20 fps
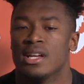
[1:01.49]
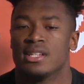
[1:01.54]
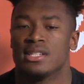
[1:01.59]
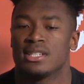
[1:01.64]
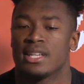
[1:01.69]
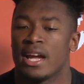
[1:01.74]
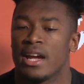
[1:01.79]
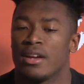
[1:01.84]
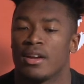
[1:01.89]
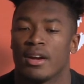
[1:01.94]

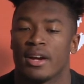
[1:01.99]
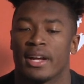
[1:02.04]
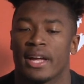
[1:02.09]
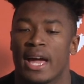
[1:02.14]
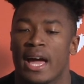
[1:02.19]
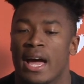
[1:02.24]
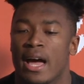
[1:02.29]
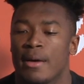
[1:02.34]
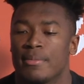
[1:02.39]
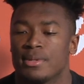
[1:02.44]
stay in our
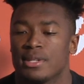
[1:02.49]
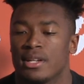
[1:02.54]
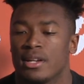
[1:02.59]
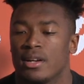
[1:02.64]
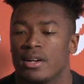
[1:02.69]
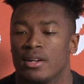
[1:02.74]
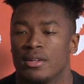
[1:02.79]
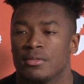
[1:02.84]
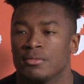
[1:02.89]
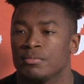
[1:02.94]
gaps, and,
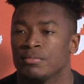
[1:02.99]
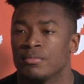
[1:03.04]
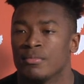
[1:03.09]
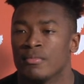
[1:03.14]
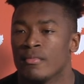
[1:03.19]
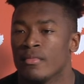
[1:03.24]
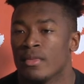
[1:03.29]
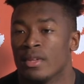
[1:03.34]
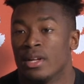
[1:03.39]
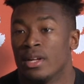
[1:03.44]
um,
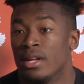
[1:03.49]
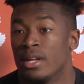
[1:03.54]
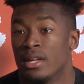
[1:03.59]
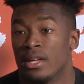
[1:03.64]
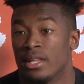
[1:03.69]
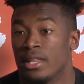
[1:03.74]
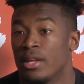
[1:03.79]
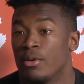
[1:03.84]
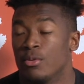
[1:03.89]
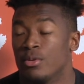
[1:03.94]

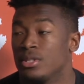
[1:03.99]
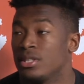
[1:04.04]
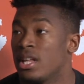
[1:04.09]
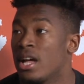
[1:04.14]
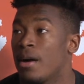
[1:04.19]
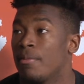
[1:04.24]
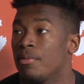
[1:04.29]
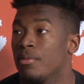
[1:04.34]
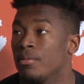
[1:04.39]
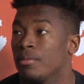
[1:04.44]
and then we'll
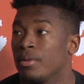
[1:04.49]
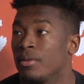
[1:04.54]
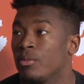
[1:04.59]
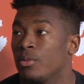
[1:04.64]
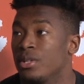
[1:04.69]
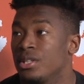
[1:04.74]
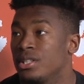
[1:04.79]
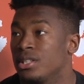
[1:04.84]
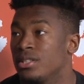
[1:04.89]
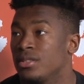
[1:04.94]
stop them. And
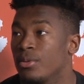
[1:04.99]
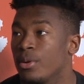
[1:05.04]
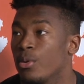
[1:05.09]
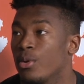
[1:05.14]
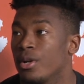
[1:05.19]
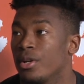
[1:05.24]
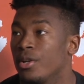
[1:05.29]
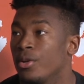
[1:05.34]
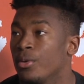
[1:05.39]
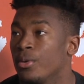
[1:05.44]
we just we
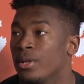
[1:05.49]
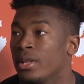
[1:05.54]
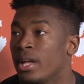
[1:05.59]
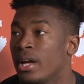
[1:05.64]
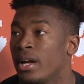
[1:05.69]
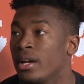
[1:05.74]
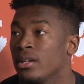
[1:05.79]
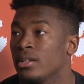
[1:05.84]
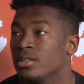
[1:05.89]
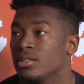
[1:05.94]
weren't doing
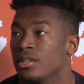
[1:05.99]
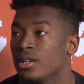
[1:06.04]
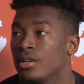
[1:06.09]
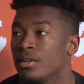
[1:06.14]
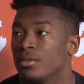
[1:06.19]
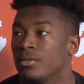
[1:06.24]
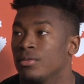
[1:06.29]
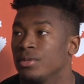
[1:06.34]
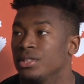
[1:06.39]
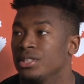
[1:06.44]
that,
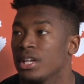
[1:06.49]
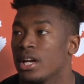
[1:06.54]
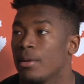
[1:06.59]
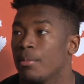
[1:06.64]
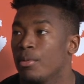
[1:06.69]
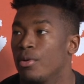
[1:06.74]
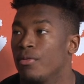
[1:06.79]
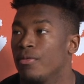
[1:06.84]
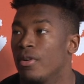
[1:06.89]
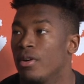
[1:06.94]
so we just got to
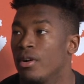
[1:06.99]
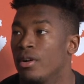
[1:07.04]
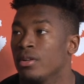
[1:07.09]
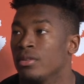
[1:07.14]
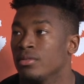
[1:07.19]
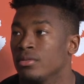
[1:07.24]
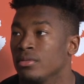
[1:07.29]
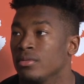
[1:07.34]
move on.